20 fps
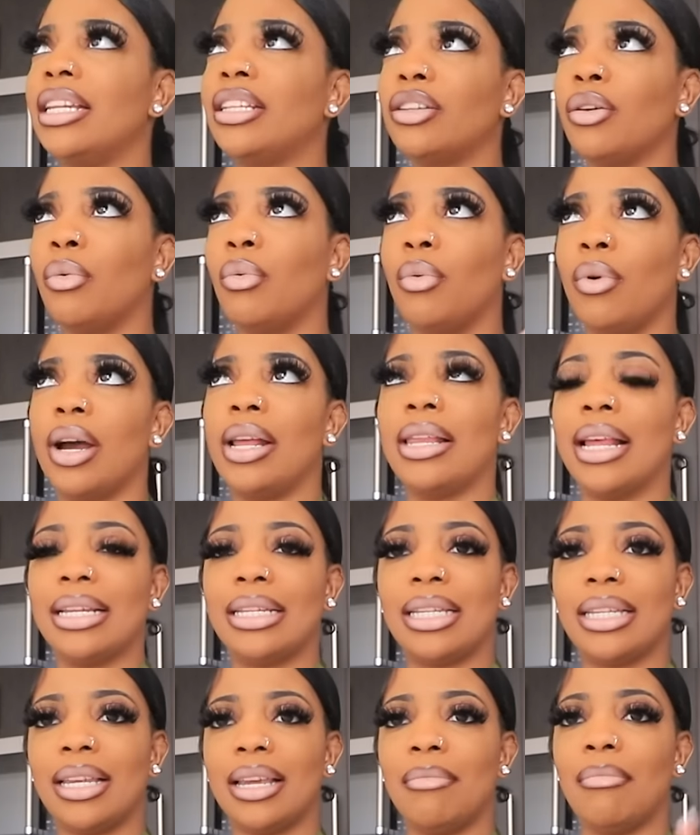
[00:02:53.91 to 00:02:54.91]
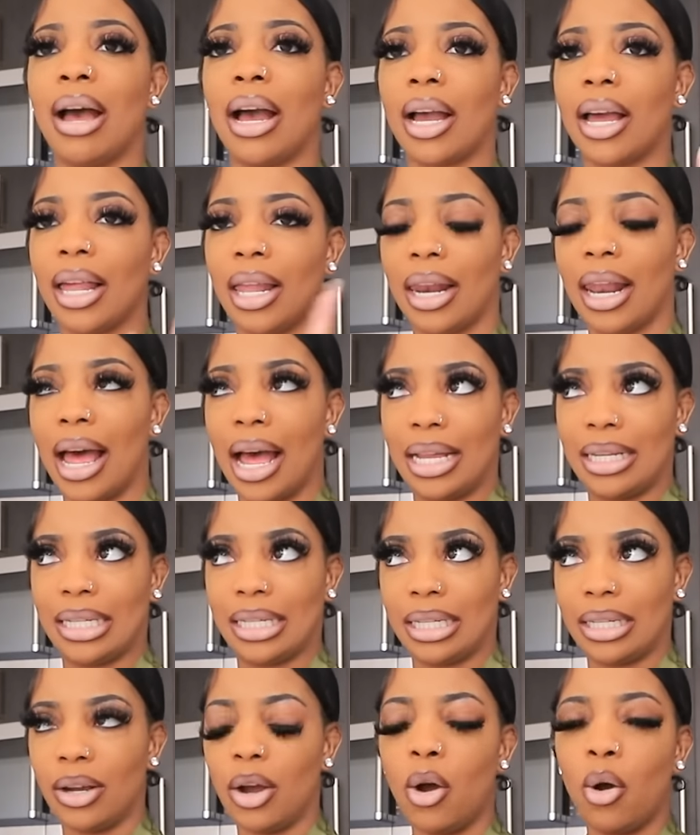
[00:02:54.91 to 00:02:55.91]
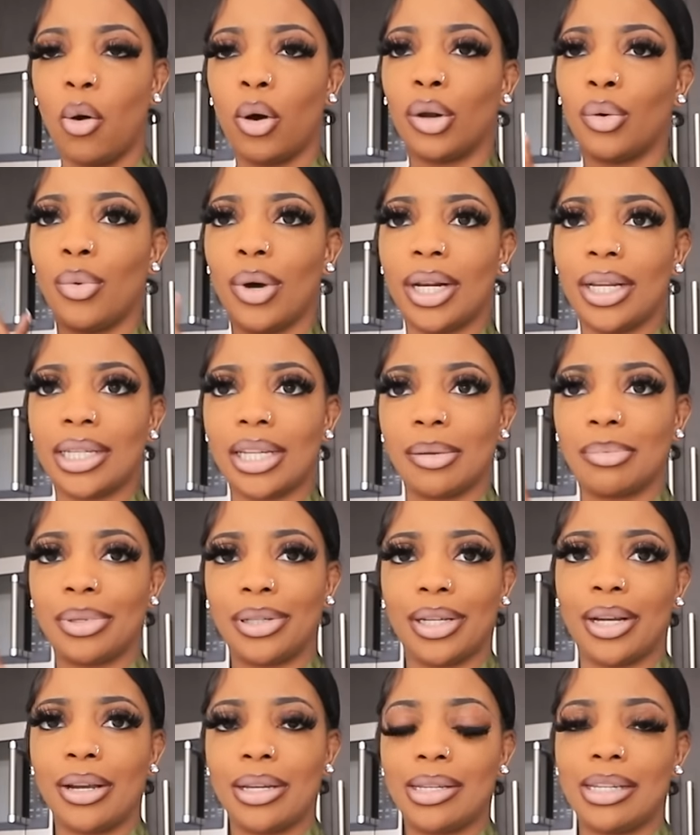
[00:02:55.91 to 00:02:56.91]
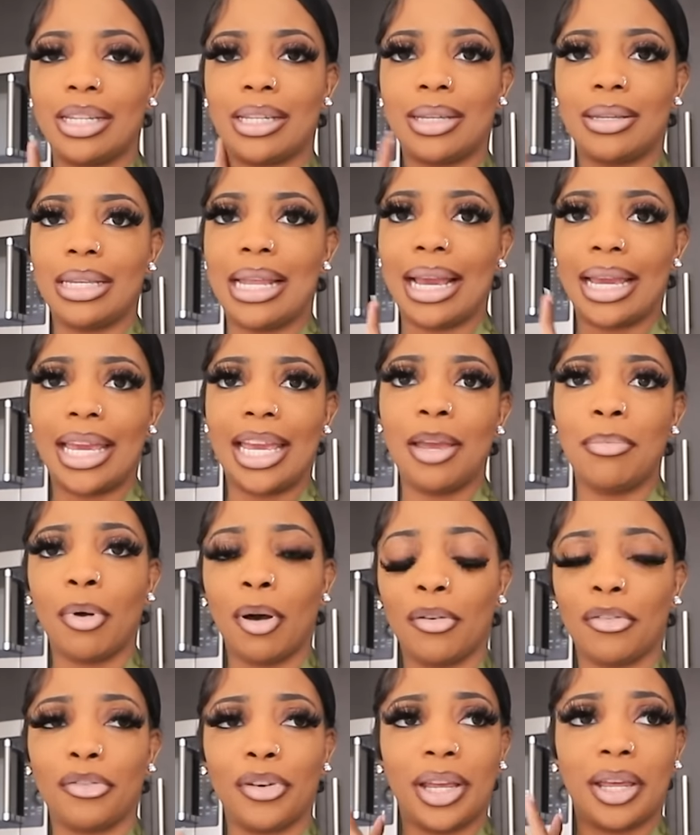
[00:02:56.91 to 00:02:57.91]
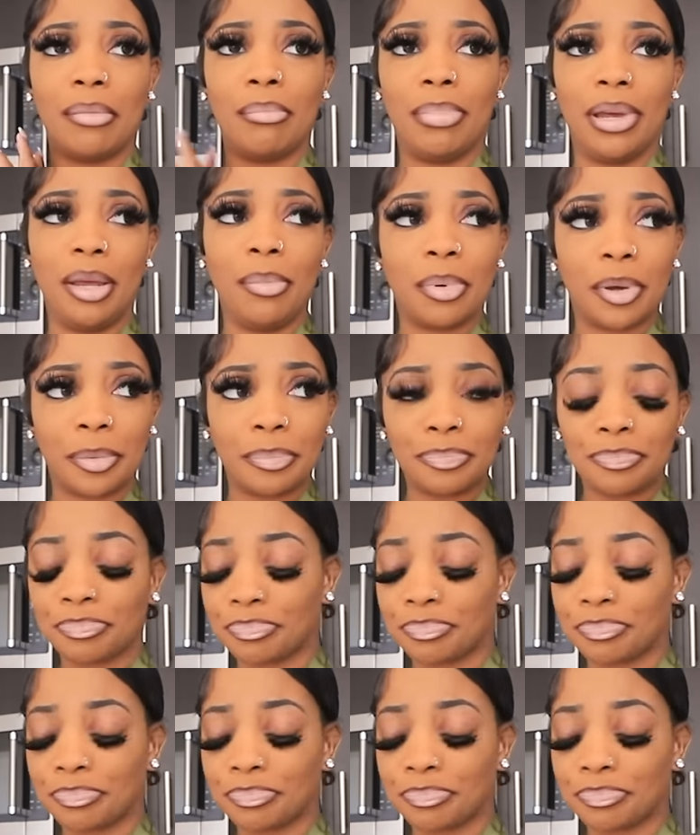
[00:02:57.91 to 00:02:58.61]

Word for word: it's the one that's in my closet, or the one that's upstairs there's that keep on freaking beeping.